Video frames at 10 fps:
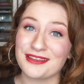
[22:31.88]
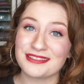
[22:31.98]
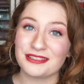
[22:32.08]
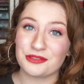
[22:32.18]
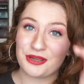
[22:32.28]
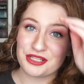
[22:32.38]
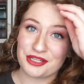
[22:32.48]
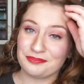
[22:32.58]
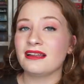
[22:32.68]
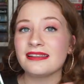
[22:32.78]
death
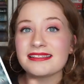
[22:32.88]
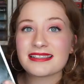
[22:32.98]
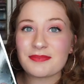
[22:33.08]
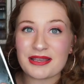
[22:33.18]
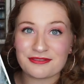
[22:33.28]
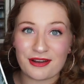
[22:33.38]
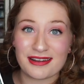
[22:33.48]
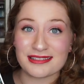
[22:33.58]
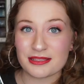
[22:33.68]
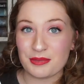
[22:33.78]
situation. Elise's best
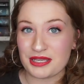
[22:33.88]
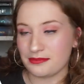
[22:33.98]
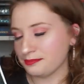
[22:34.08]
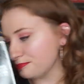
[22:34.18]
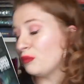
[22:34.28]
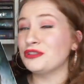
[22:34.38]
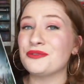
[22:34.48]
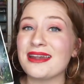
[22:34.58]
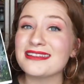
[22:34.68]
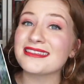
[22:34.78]
friend, Sabine, will
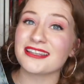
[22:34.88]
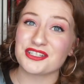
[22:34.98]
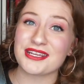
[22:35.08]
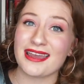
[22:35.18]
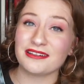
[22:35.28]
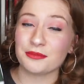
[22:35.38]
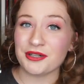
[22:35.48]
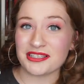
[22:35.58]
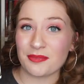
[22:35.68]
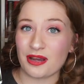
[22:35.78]
do anything that she can to
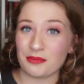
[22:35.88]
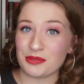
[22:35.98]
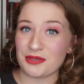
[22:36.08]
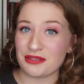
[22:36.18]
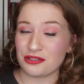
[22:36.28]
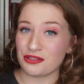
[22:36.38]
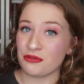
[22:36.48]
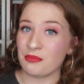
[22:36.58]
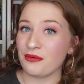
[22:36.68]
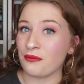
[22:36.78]
break the bond between the
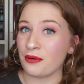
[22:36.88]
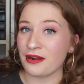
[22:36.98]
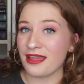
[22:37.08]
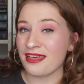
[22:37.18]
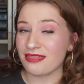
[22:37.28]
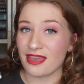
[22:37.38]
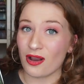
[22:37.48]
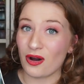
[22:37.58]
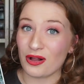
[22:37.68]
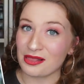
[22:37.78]
two before they
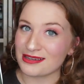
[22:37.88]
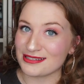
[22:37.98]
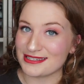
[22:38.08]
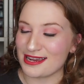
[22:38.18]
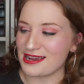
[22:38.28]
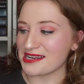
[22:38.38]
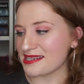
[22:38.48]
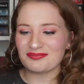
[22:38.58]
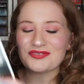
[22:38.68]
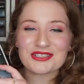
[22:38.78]
all die.
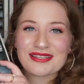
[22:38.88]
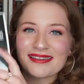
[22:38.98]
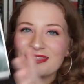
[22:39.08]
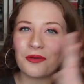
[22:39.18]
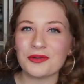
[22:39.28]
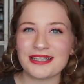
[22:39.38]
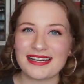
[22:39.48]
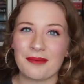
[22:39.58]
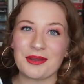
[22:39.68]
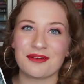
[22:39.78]
Just like the whole
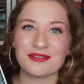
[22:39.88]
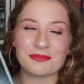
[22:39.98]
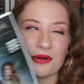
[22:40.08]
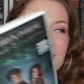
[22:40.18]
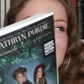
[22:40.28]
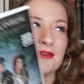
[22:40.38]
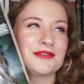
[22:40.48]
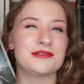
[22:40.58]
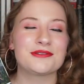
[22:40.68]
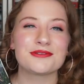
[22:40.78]
dynamic of this book
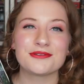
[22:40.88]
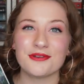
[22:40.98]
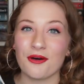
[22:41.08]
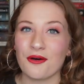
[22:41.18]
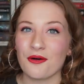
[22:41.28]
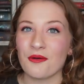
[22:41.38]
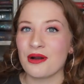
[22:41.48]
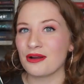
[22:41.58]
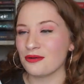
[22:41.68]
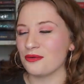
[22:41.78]
sounds
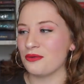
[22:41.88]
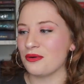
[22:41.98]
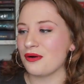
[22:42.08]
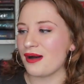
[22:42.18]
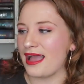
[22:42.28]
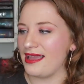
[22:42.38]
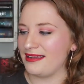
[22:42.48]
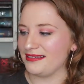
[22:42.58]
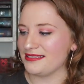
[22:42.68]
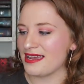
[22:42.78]
so cool,
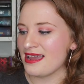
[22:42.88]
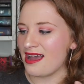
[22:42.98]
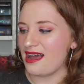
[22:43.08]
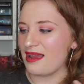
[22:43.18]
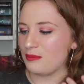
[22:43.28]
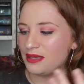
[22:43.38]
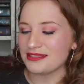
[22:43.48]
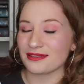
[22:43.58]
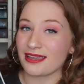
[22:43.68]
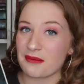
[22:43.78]
and I'm
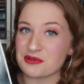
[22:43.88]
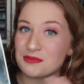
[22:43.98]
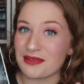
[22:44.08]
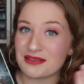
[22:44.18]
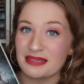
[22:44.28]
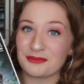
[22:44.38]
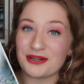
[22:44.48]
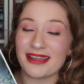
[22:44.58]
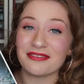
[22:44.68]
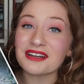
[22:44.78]
instantly captured by the
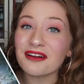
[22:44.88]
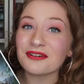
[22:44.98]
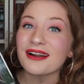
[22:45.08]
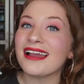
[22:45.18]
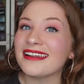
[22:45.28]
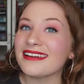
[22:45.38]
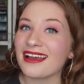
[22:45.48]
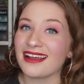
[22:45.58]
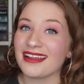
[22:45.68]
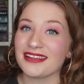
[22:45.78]
summary and the cover, and
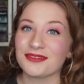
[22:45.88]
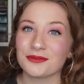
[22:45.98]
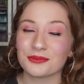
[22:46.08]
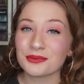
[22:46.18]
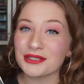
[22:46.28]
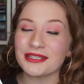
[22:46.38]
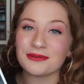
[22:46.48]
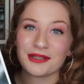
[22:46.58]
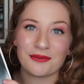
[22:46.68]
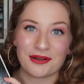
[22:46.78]
I
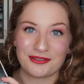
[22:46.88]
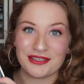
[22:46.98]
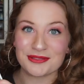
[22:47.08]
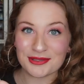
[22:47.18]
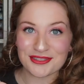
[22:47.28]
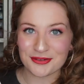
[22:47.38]
really want to read this one